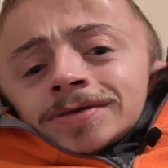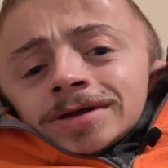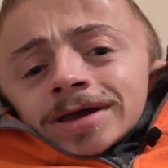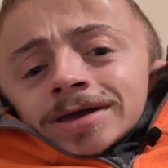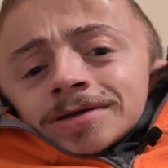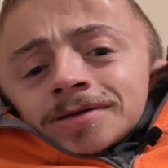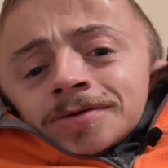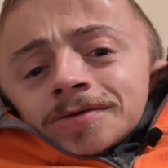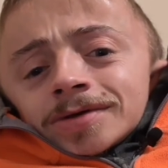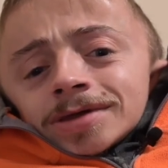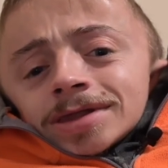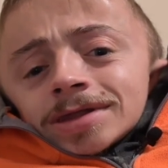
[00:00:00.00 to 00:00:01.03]
that I could do
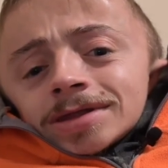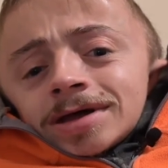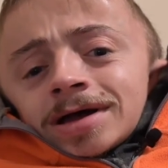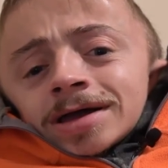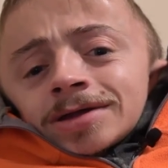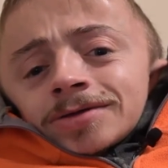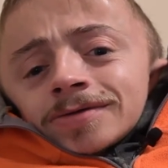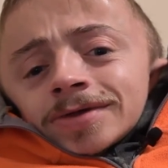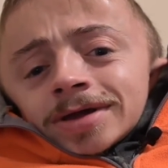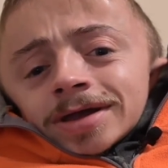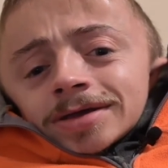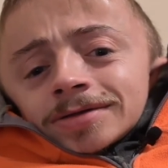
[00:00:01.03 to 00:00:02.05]
it. I knew that
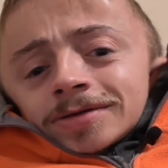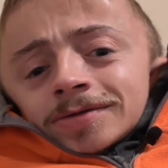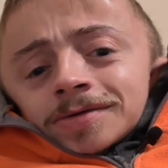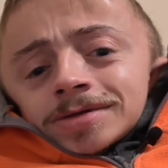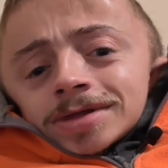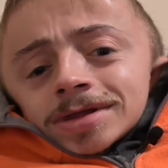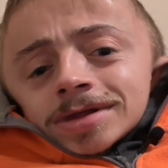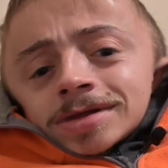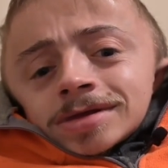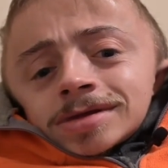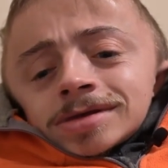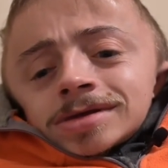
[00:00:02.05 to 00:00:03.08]
I could do it,
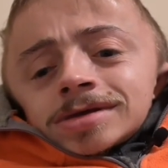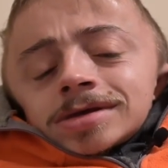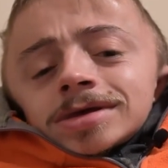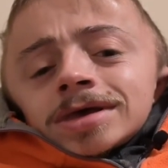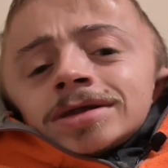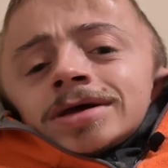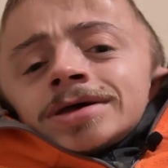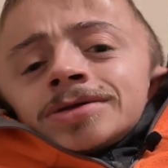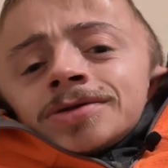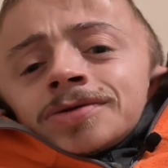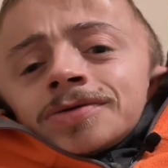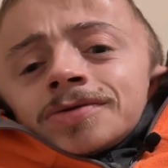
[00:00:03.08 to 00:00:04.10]
and I
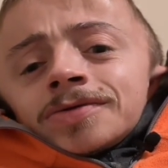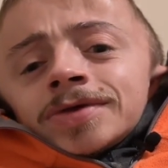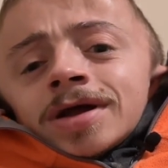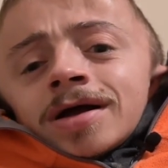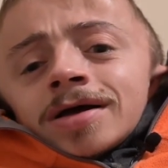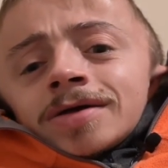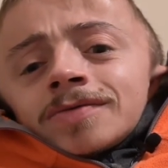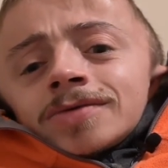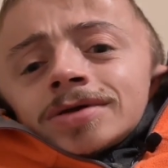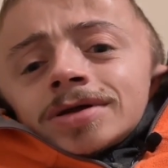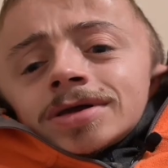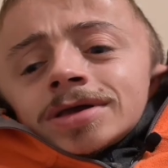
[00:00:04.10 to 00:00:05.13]
knew that I
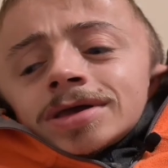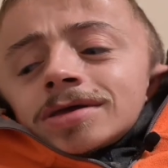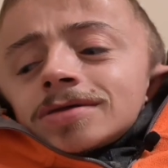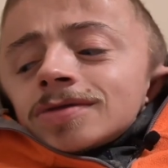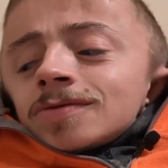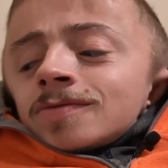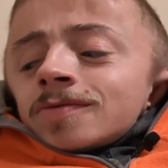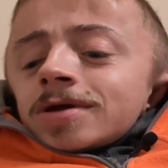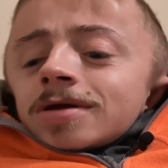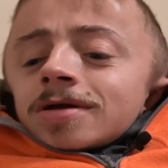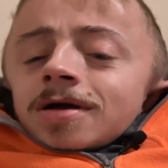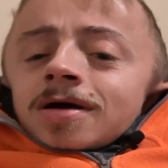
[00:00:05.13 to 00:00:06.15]
would get to
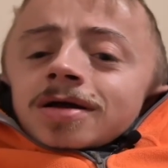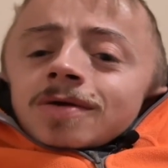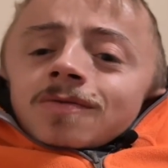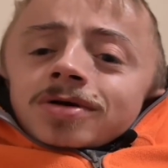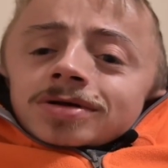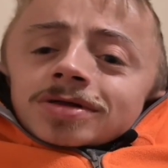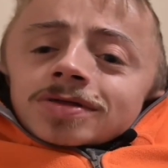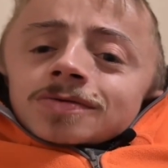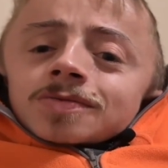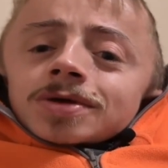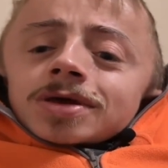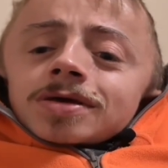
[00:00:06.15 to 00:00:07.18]
where I wanted to
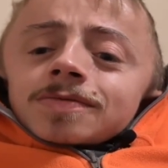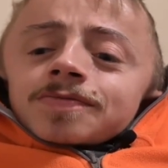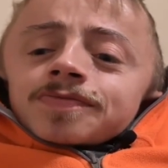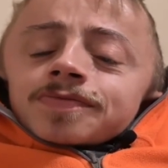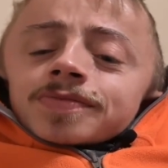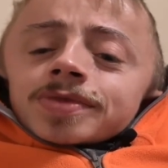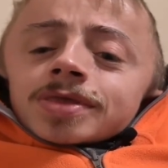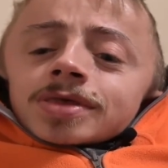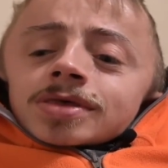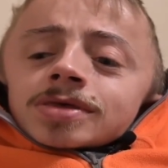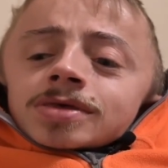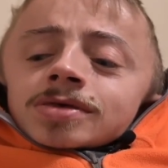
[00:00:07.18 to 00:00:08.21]
be
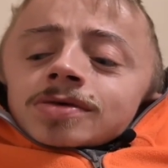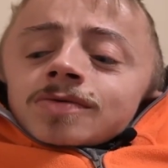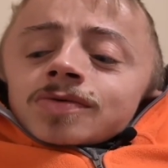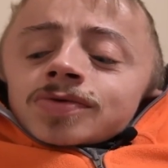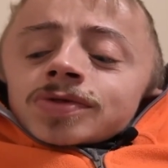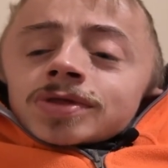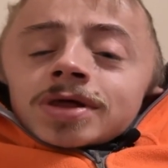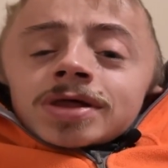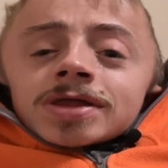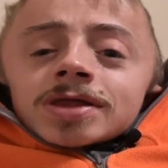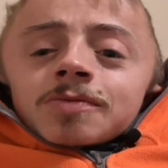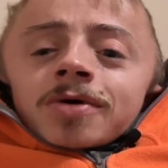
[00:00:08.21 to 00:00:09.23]

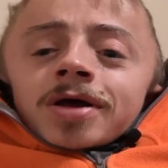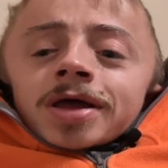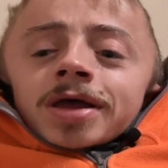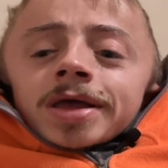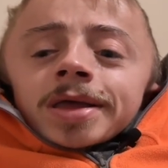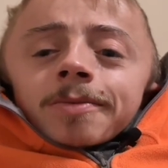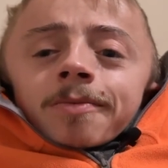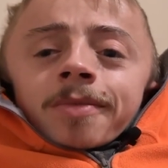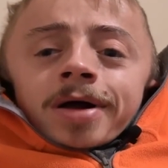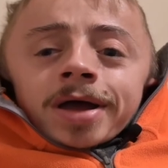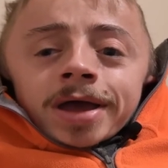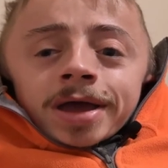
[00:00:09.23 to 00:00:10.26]
just by
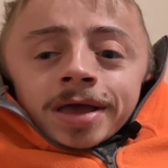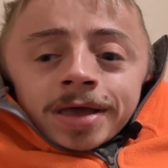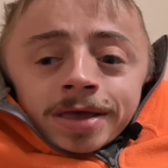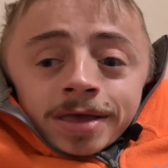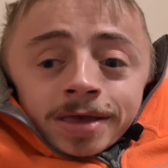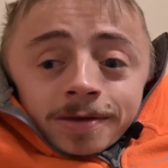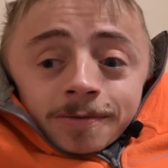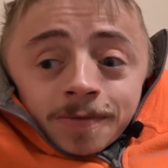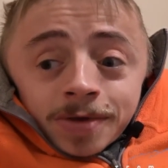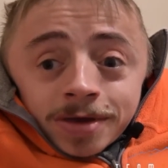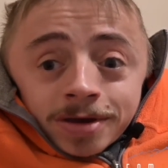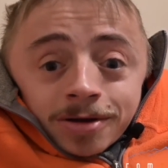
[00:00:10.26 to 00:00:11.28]
my
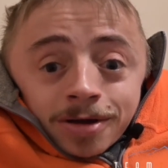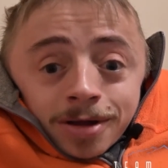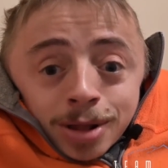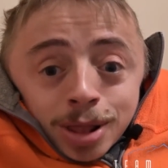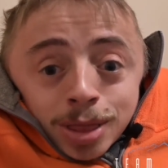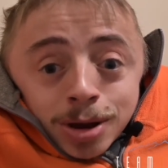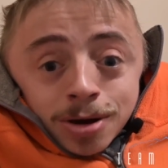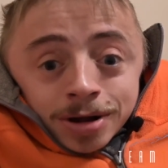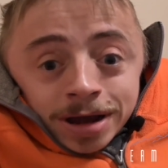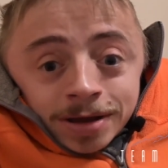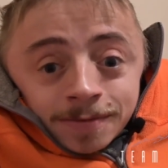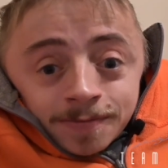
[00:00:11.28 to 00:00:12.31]
pure
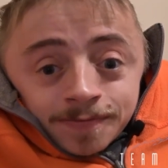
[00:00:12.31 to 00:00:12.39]
learning,